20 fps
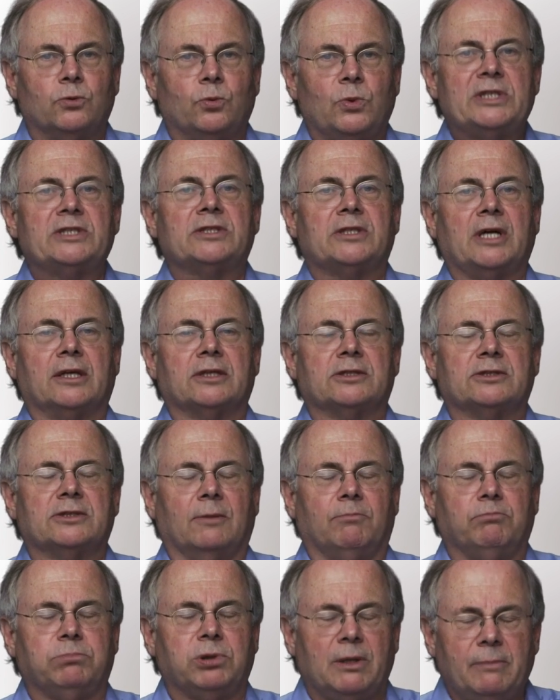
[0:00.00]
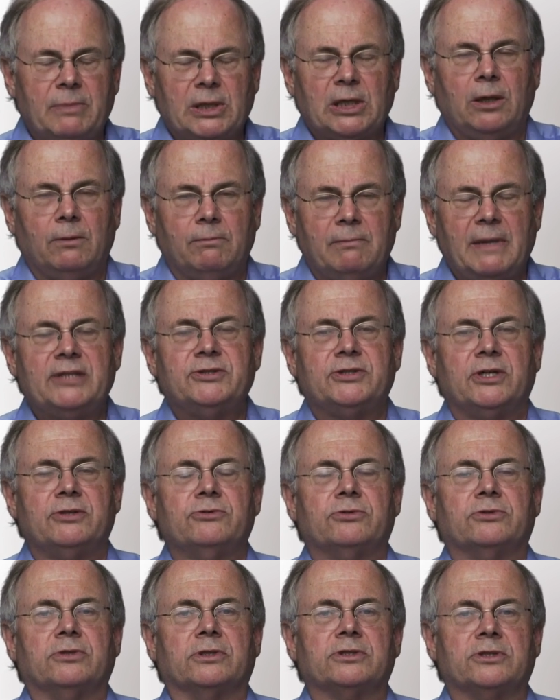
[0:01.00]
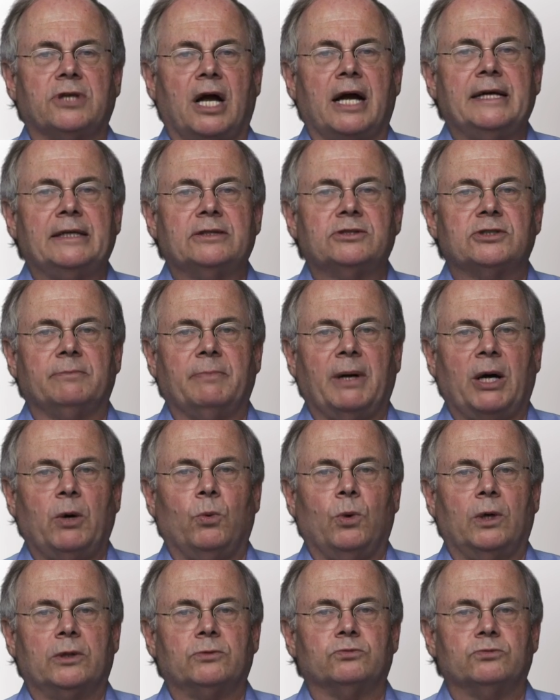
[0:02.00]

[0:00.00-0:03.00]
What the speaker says: we sent a subliminal message to science about what